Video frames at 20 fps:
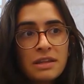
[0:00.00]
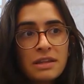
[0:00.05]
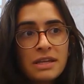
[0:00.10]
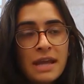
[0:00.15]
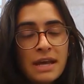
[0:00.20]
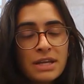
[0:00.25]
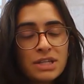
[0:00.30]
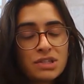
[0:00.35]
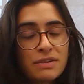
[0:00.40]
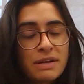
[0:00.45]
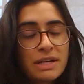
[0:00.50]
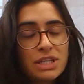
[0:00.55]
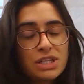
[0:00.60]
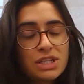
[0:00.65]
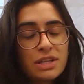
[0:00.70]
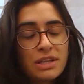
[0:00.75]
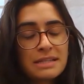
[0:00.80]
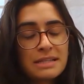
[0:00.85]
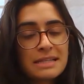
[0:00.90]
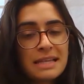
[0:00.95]
the net
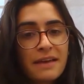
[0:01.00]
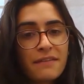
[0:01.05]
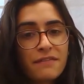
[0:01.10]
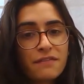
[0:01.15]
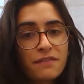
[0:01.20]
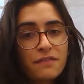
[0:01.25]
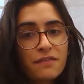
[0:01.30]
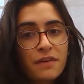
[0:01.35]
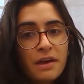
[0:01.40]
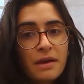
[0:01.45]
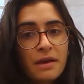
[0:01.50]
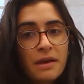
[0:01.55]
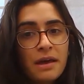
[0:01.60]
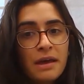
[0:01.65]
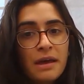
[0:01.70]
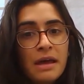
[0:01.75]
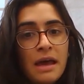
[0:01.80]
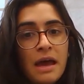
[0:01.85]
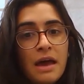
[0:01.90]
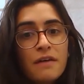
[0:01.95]
duration that's left
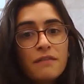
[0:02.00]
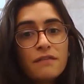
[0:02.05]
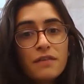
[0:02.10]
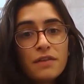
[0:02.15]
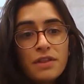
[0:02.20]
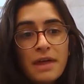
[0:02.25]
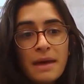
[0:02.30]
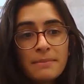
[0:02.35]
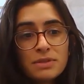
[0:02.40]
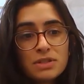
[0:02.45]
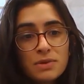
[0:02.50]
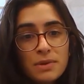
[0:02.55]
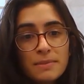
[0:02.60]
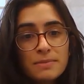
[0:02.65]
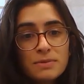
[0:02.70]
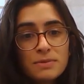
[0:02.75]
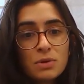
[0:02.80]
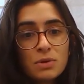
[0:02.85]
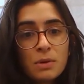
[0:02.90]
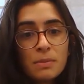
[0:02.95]
for them to
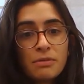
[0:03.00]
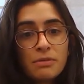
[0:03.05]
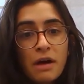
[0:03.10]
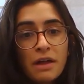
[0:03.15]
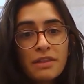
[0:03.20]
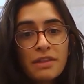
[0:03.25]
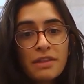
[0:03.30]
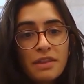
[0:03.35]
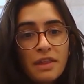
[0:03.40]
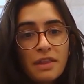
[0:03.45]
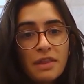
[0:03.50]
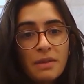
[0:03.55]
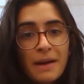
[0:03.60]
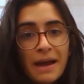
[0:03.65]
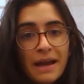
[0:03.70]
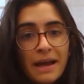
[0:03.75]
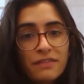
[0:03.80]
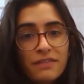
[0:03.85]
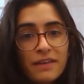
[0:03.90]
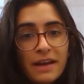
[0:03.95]
absorb rather than the
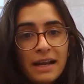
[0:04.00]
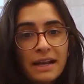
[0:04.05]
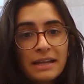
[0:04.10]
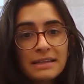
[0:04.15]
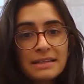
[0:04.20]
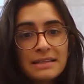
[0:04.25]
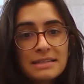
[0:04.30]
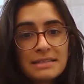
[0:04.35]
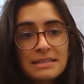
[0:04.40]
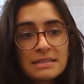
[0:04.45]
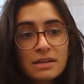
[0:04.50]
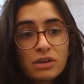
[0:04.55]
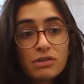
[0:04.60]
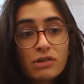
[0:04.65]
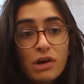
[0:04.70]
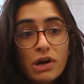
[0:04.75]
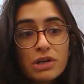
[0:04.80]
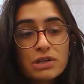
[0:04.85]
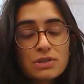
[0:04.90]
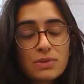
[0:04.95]
Bank of England
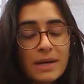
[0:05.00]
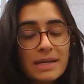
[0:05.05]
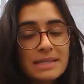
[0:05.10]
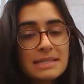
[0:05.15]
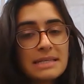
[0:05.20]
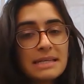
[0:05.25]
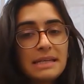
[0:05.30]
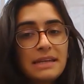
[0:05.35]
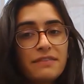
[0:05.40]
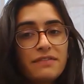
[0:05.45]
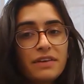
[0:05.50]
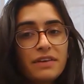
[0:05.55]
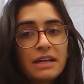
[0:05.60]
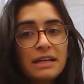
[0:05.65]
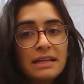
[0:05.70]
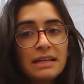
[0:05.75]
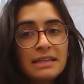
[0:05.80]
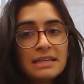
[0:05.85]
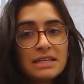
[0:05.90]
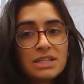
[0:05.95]
grows quite
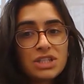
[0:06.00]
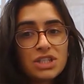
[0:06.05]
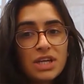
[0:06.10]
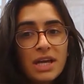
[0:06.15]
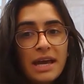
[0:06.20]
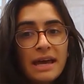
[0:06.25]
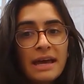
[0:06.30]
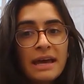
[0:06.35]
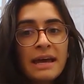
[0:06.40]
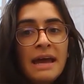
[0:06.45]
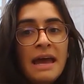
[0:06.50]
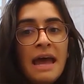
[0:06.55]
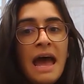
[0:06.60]
significantly this year.